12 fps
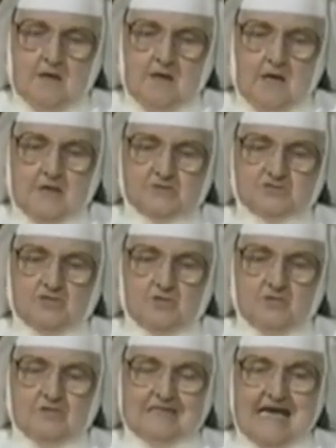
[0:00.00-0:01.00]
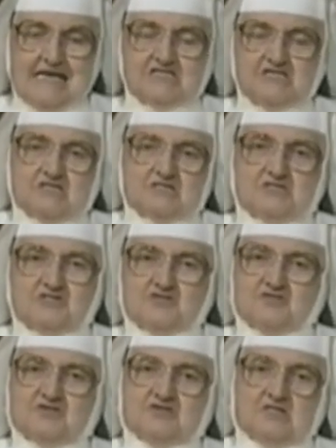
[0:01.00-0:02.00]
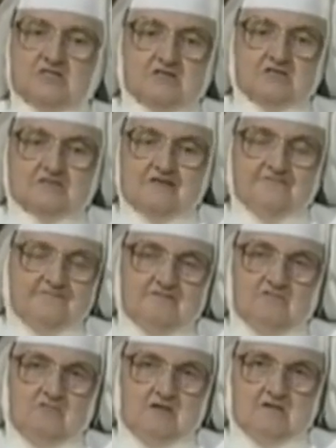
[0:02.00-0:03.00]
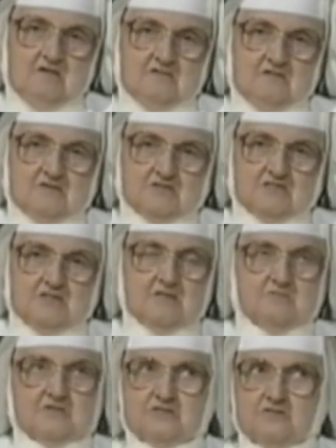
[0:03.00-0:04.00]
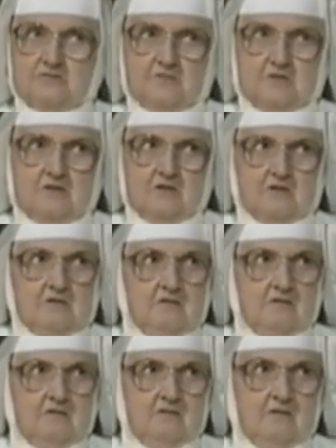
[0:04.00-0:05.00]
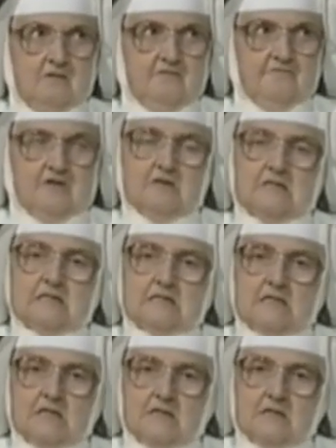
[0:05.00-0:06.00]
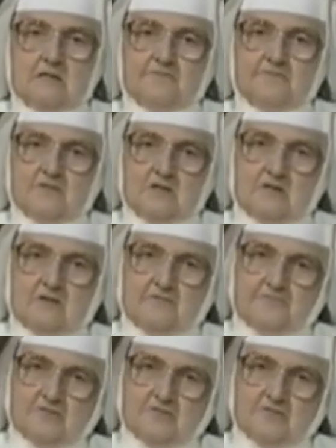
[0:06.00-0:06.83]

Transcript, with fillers: And so license to sin is everywhere, and there seems to be very little of, of the